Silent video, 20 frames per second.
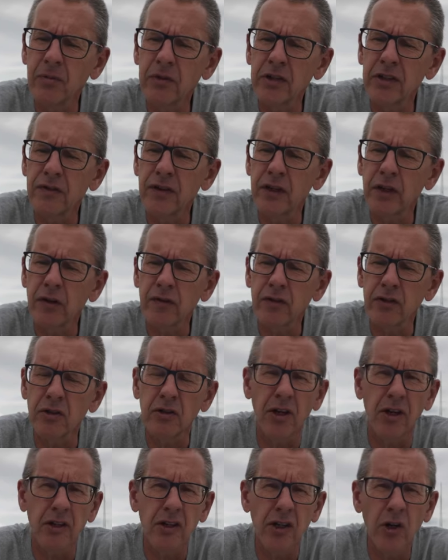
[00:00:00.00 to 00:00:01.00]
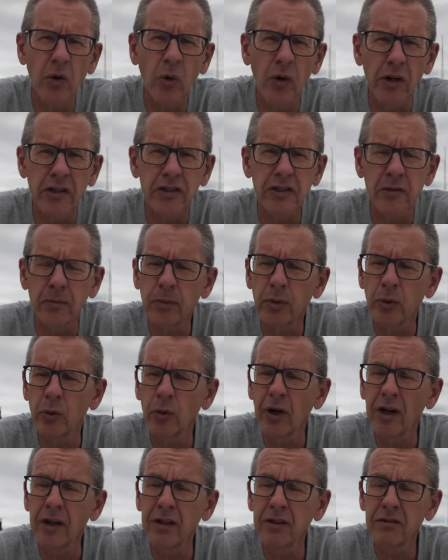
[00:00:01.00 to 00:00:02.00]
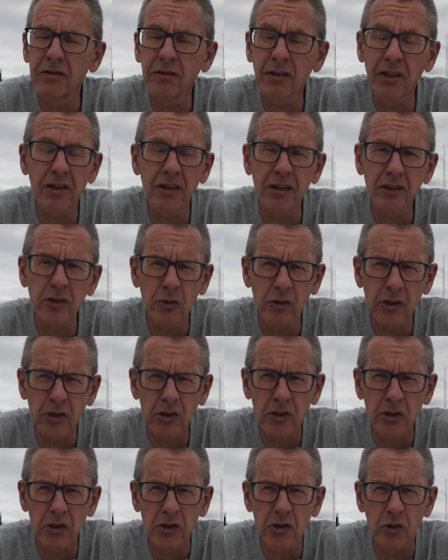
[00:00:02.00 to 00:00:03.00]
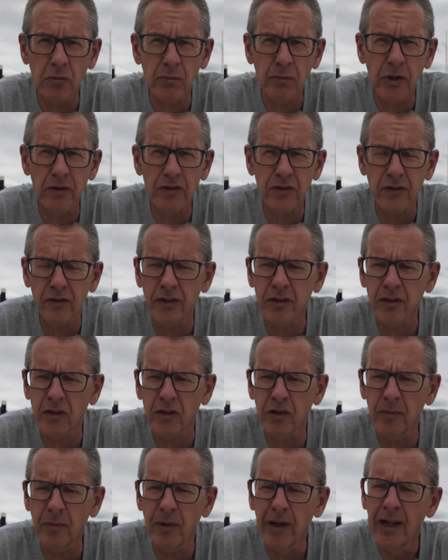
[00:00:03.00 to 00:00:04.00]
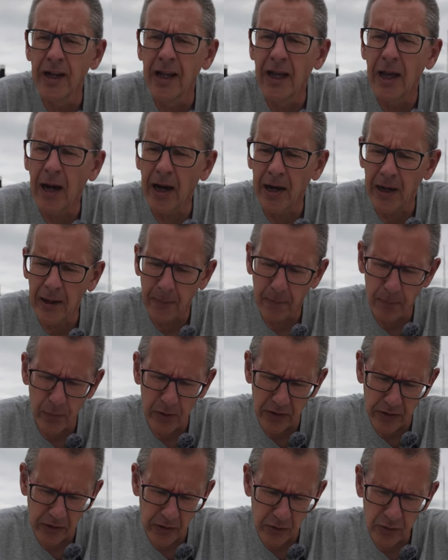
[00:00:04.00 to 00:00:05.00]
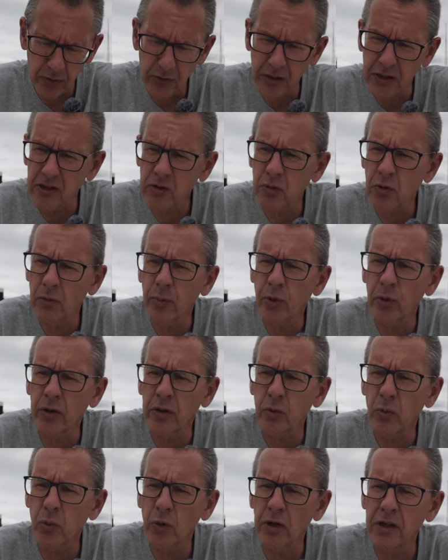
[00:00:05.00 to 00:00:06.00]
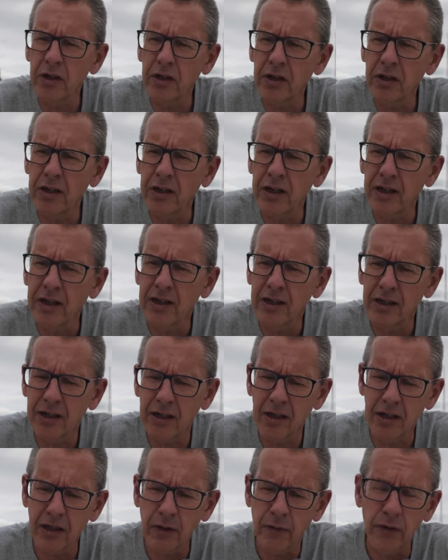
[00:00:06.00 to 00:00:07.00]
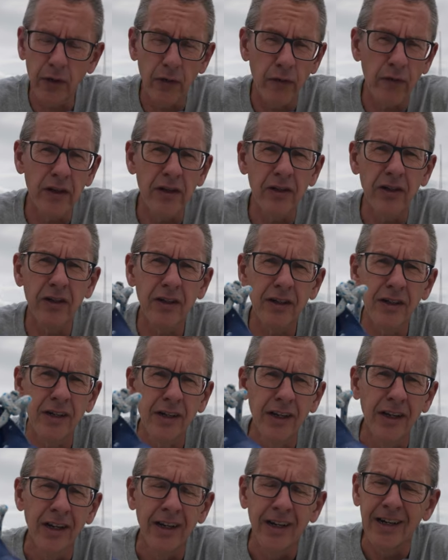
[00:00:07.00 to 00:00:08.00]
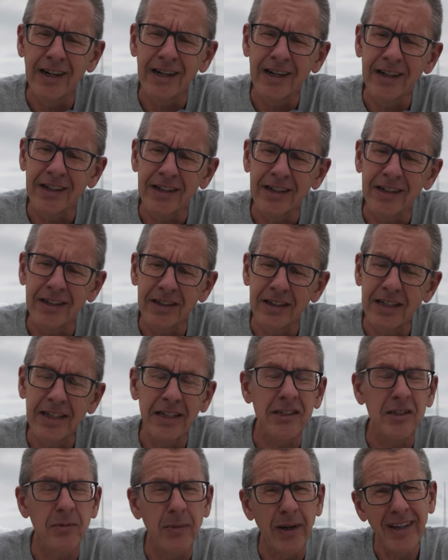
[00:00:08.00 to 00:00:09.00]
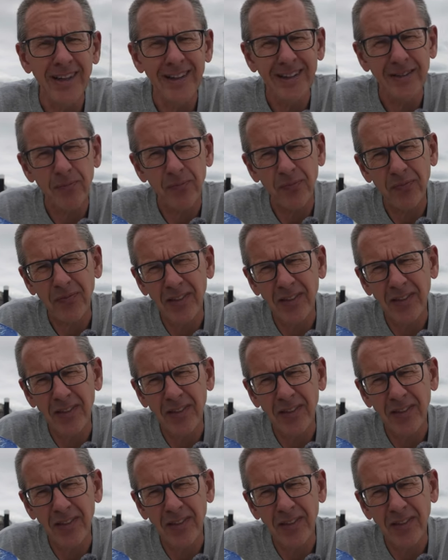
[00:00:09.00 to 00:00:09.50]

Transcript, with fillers: These valves are, are quite simple and they do a good job most of the time, but you do get to a point when uh, if your fender uh, needs some air,